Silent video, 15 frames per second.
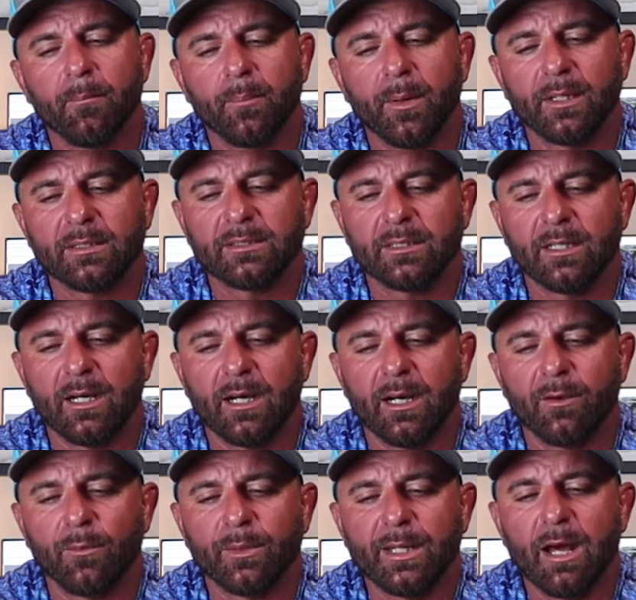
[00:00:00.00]
But
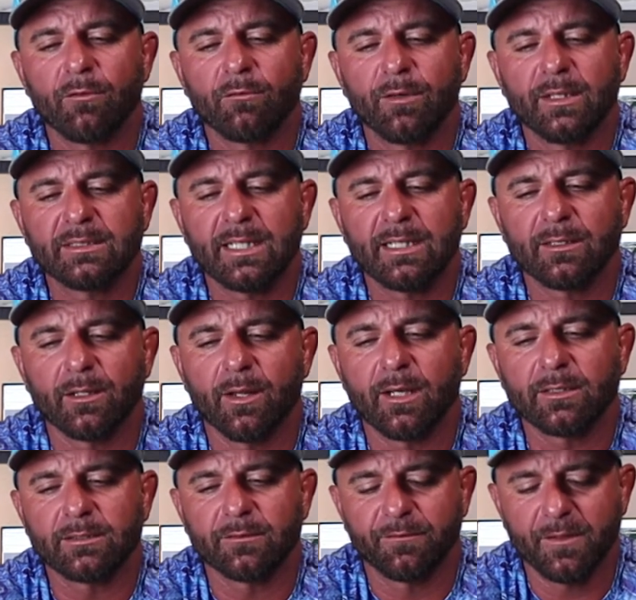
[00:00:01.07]
without risking the loss of